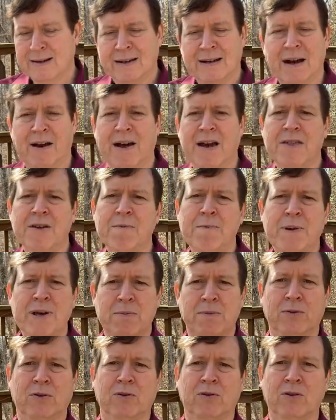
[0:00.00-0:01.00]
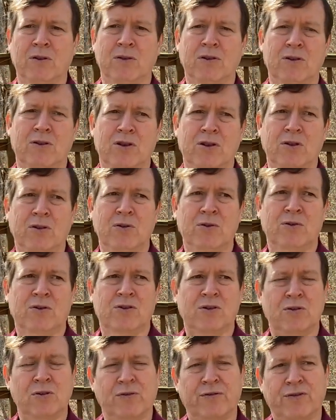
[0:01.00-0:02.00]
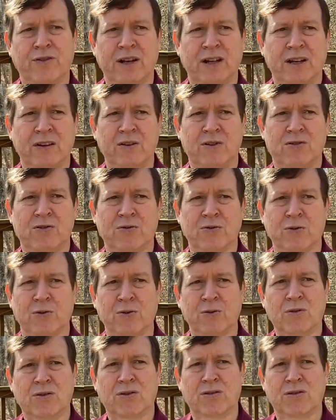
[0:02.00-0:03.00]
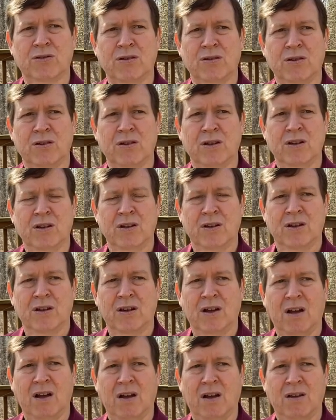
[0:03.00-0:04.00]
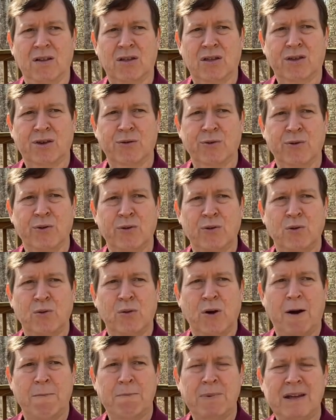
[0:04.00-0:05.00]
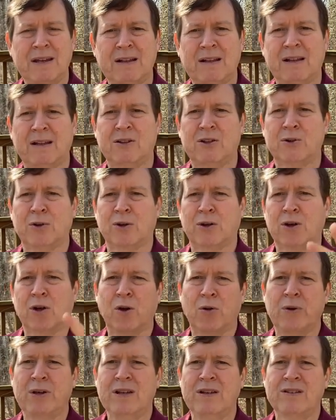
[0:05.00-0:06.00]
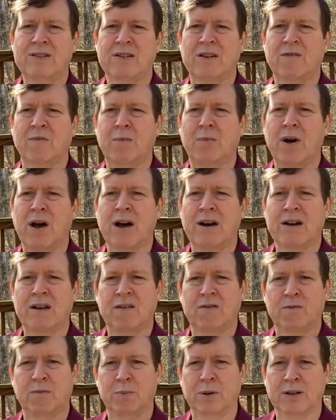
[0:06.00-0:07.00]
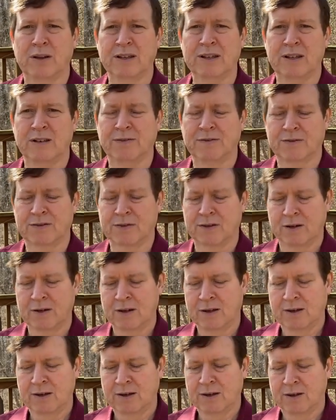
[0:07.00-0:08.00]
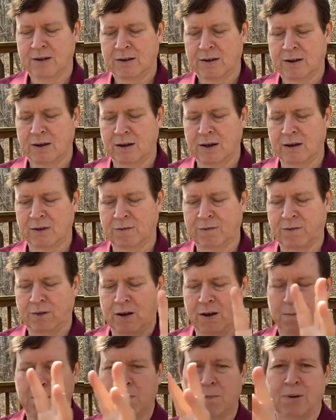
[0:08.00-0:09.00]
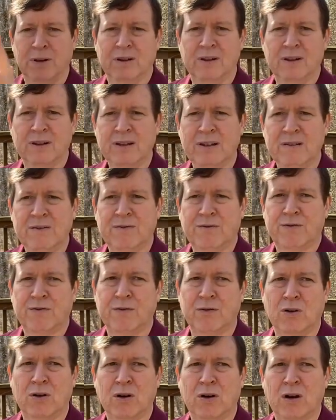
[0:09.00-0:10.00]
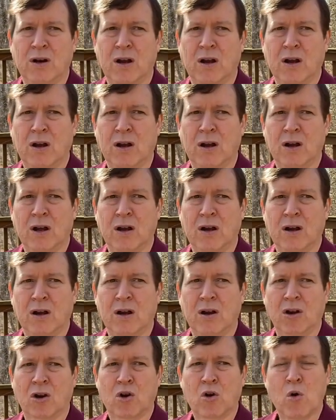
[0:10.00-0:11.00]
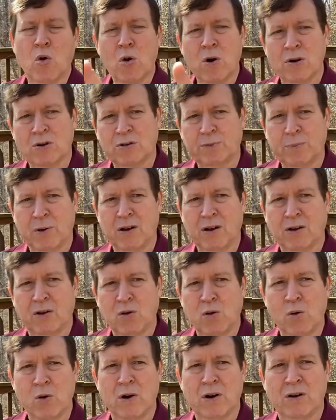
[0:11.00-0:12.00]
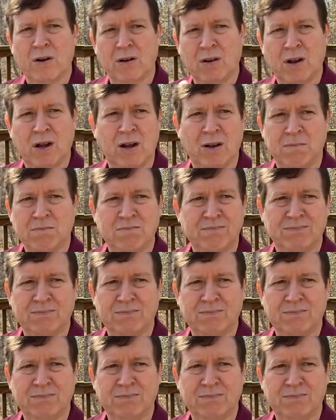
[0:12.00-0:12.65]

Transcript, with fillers: Now, other people choose to find truth uh, through appealing to a cohesive body of beliefs. If a belief correspond, cor, uh,